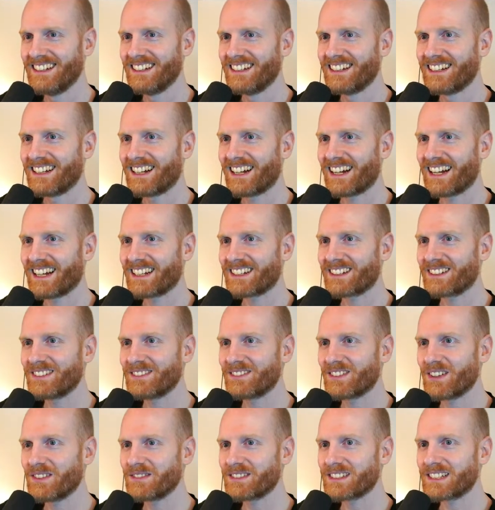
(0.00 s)
Hide
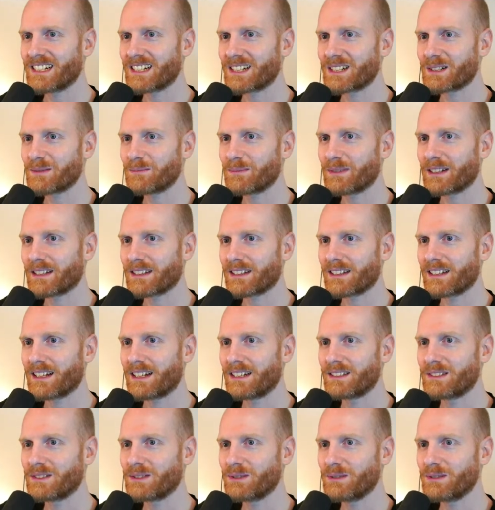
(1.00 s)
confirm selection button,
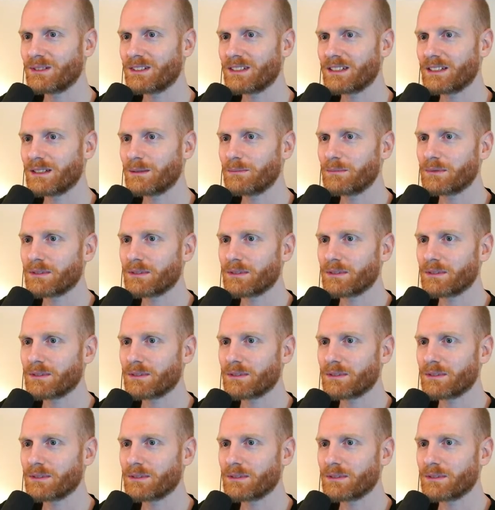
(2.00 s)
hide tooltip.